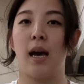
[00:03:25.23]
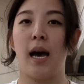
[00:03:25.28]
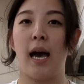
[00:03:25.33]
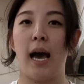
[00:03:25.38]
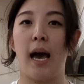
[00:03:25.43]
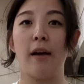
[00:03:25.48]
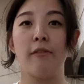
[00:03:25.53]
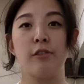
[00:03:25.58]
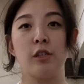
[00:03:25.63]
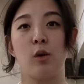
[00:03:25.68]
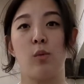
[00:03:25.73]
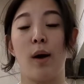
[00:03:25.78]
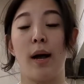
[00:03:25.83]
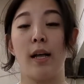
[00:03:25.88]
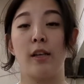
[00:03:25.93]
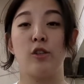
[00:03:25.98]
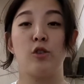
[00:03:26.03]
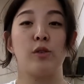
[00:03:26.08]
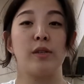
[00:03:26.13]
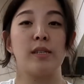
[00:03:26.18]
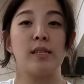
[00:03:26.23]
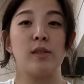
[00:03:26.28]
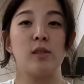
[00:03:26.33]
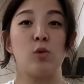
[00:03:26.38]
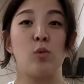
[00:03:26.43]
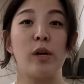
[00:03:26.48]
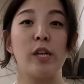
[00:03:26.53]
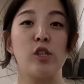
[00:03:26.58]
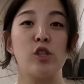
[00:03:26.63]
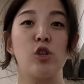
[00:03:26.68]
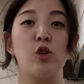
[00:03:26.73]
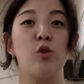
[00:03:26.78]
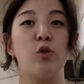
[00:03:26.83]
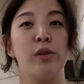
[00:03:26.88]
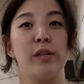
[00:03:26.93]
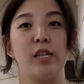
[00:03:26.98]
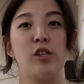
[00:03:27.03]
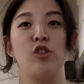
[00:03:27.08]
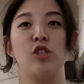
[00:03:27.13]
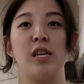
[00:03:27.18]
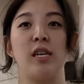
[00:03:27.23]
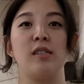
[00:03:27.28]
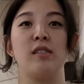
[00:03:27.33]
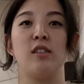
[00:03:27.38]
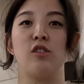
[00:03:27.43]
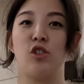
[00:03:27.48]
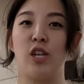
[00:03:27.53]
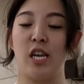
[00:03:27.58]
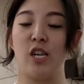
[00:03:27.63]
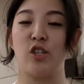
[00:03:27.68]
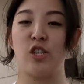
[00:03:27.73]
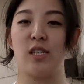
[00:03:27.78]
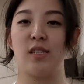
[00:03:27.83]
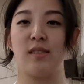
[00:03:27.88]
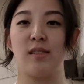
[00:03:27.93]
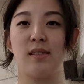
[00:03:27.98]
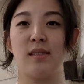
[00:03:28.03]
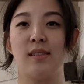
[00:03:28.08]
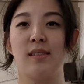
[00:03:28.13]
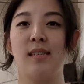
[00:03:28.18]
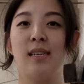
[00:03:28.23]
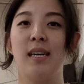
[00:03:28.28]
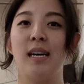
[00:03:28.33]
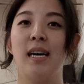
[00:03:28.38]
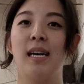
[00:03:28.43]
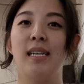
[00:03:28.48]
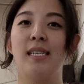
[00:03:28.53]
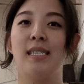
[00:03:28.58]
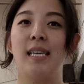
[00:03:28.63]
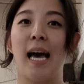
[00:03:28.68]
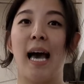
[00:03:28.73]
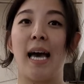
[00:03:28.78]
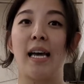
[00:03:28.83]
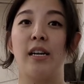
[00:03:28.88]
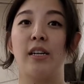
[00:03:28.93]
After a while, you can switch who initiates the changes. To add